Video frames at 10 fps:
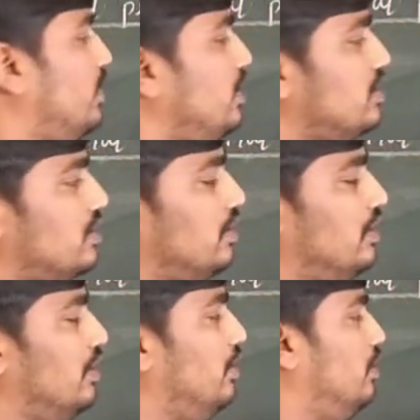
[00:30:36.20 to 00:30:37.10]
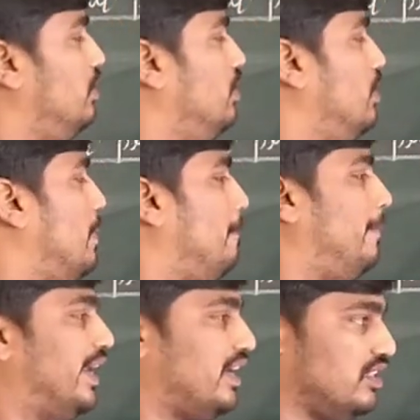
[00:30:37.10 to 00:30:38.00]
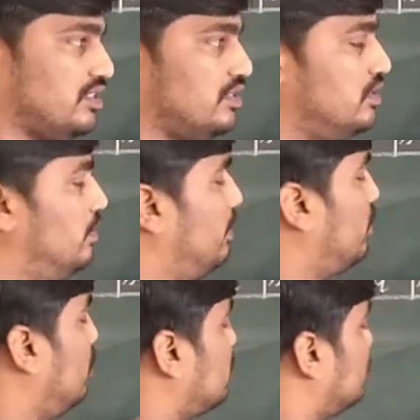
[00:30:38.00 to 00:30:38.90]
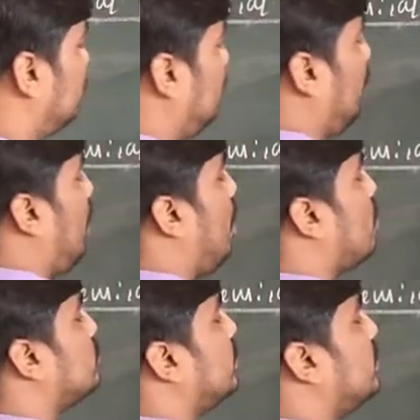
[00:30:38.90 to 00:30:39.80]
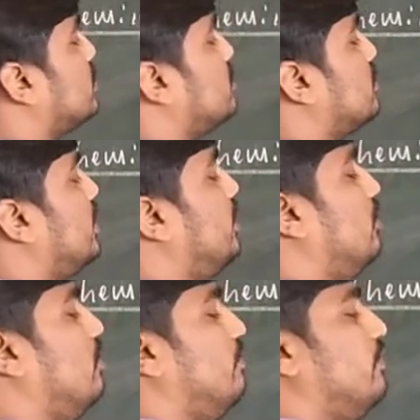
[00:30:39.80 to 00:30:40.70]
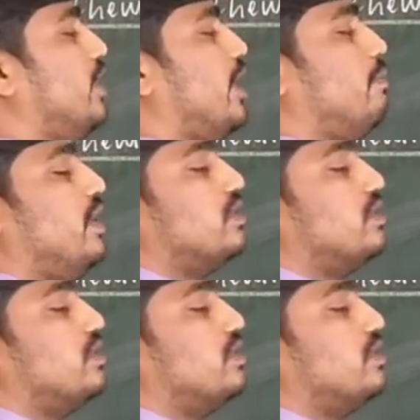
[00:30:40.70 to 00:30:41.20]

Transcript: is ferrous because oxidation state of Ap is